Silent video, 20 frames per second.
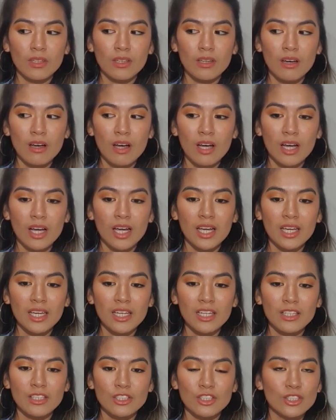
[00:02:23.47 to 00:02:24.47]

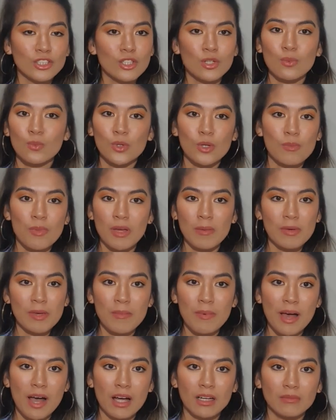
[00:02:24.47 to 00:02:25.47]
I just didn't want to baby a
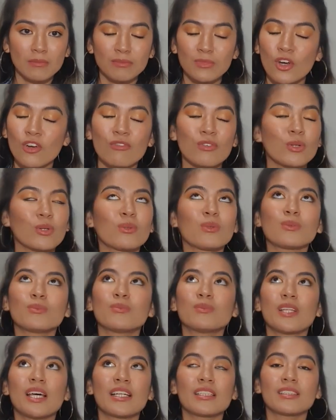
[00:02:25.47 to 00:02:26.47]
bag. Overall,
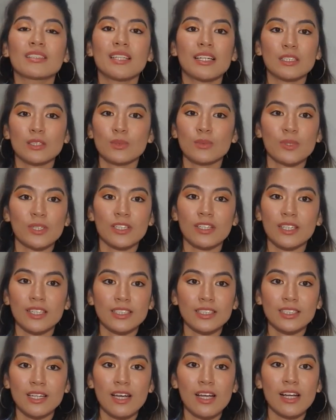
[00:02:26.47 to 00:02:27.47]
that's what it is.
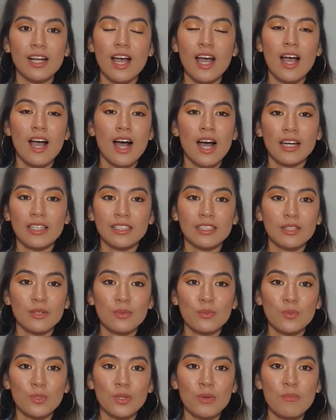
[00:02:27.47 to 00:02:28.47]
Like, I didn't
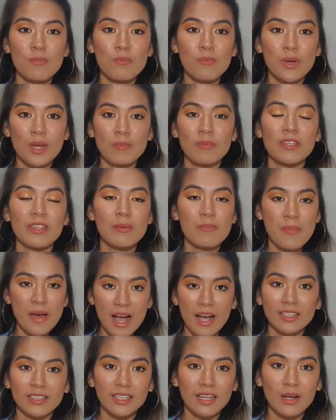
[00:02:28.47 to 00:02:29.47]
want to baby the bag
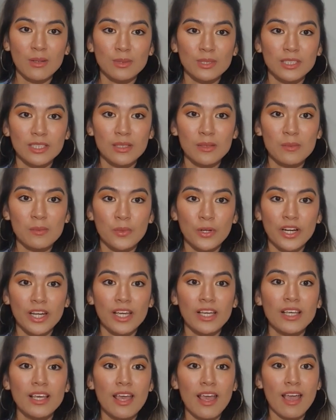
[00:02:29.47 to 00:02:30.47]
that I was gonna
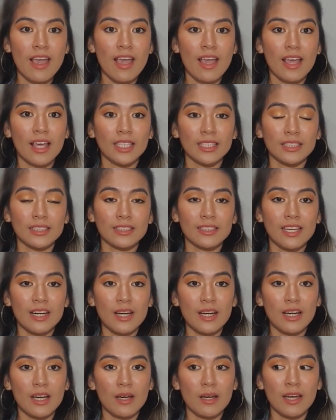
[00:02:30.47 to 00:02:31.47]
bring, and that
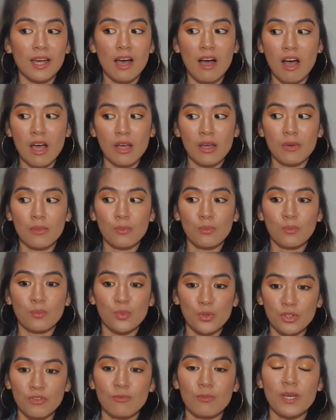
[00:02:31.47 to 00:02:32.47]
I would
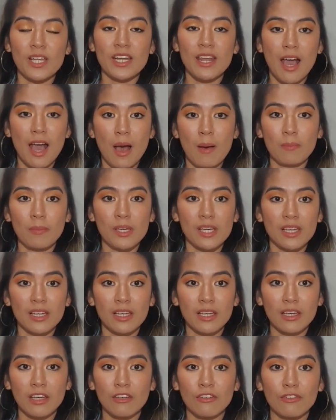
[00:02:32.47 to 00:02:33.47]
have been happy
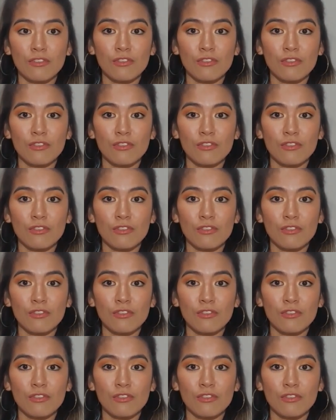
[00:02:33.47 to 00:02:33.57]
if